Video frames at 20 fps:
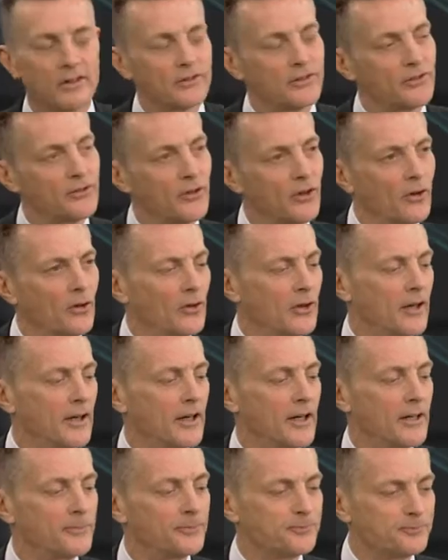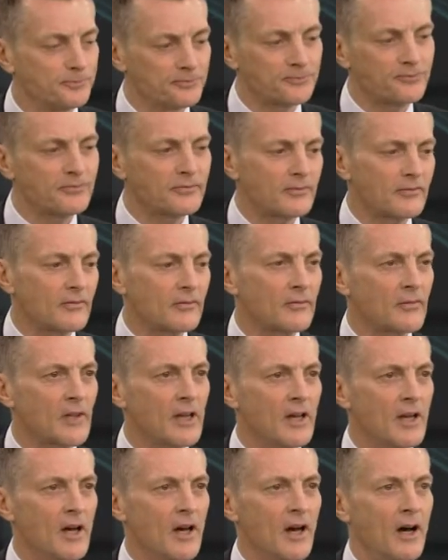So um,
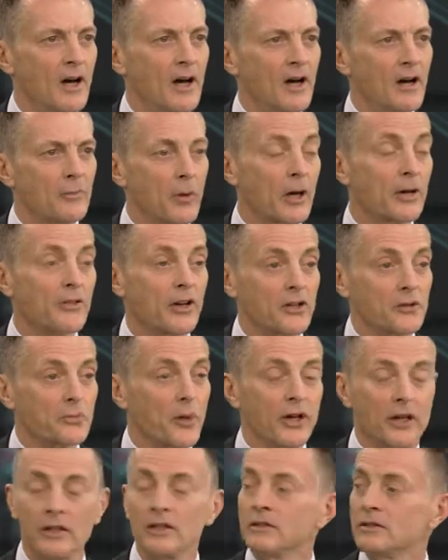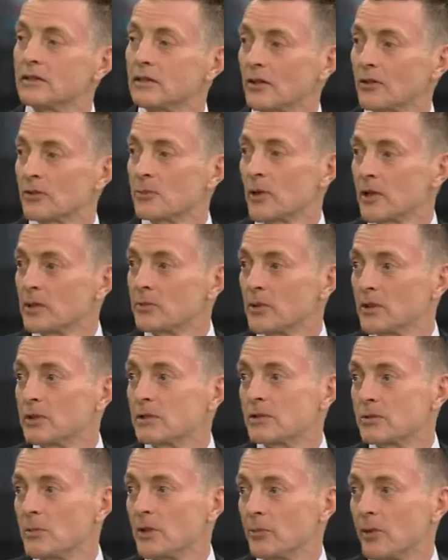Part of it is money. You know, there's money to be,
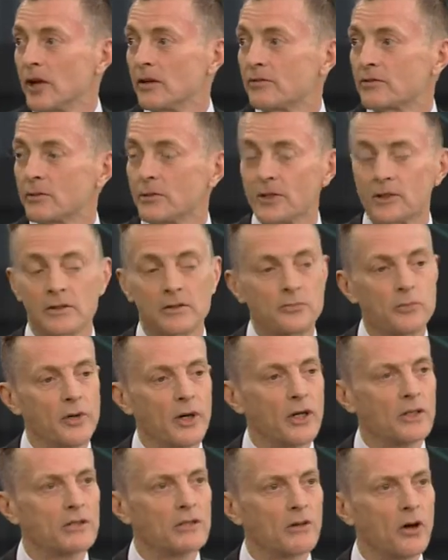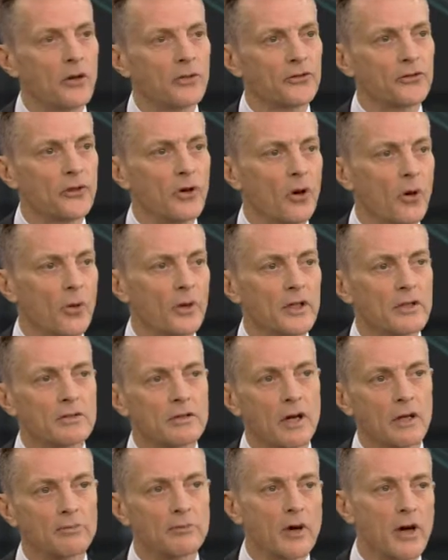to be, made from it. But also, when he's
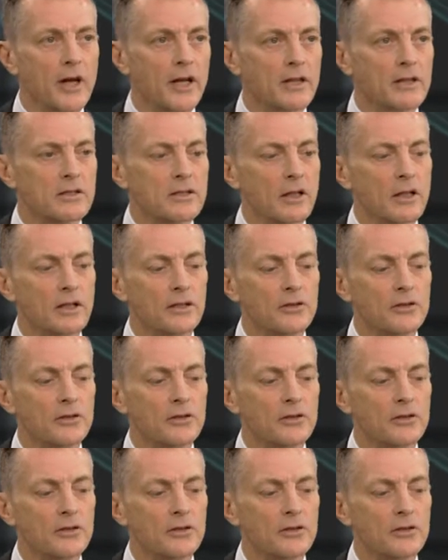not buying and selling